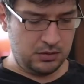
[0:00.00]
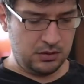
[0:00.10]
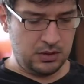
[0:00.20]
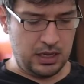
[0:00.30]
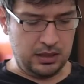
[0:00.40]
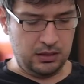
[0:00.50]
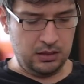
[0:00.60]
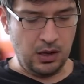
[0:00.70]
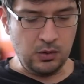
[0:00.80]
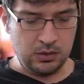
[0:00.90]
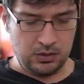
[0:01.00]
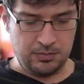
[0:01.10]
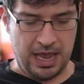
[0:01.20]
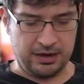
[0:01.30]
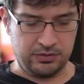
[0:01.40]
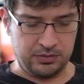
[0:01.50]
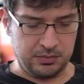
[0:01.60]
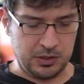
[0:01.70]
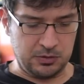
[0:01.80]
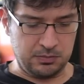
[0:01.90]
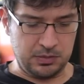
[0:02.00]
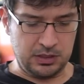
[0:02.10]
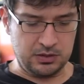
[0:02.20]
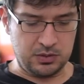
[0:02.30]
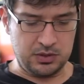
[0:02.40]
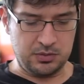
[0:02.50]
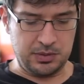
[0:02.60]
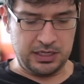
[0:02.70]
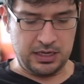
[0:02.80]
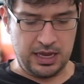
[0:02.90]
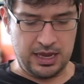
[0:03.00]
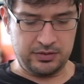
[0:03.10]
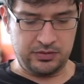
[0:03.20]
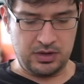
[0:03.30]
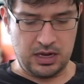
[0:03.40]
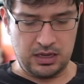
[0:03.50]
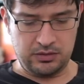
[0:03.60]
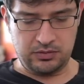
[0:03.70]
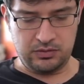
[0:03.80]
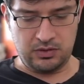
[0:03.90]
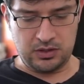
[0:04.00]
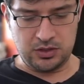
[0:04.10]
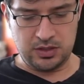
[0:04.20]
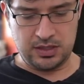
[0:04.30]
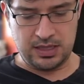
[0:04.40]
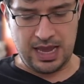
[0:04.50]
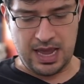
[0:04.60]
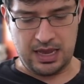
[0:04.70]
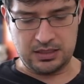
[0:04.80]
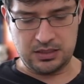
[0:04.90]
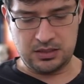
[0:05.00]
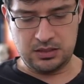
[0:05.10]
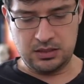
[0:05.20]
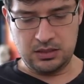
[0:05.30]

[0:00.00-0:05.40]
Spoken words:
A local maximum is going to be x naught such that